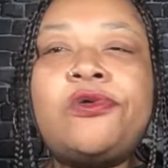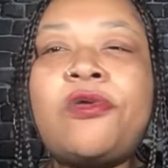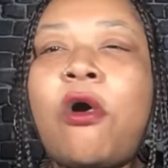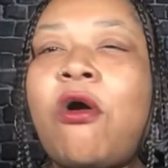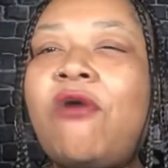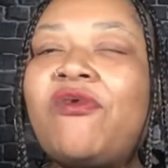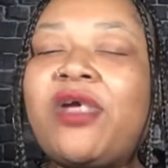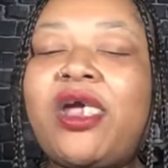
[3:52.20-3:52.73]

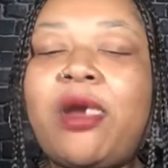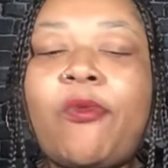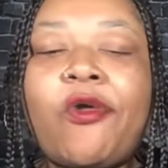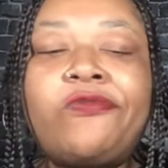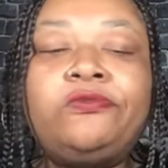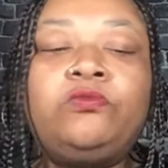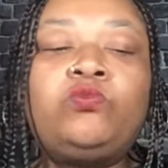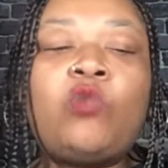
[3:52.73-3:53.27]
All camera.
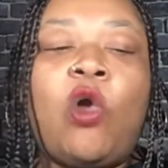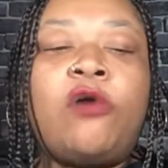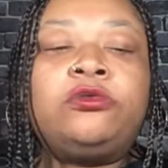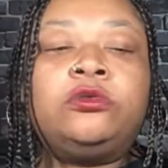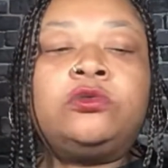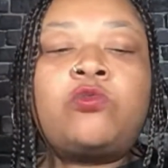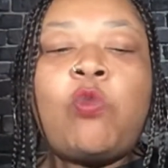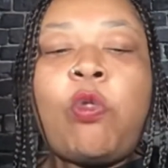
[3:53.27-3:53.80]

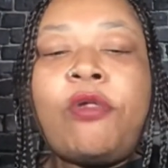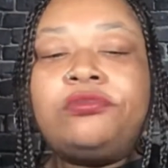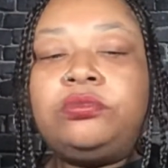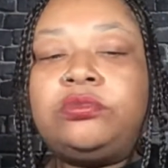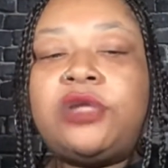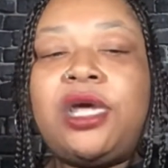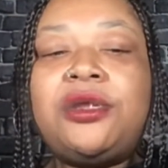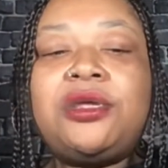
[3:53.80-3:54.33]

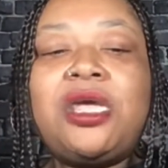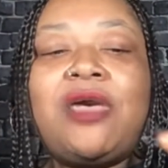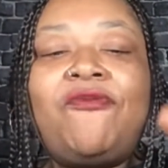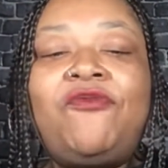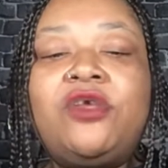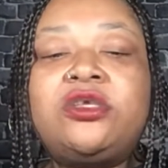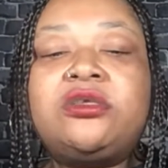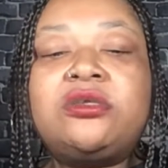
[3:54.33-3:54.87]
Now the
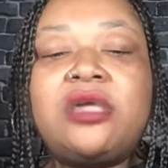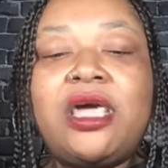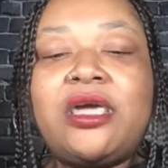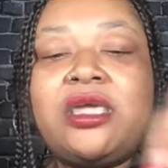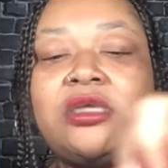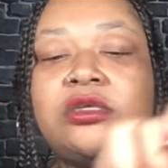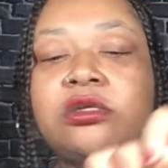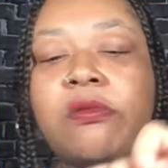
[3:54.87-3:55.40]
catfish
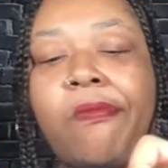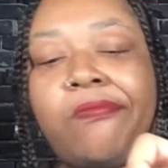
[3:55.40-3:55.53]
nuggets,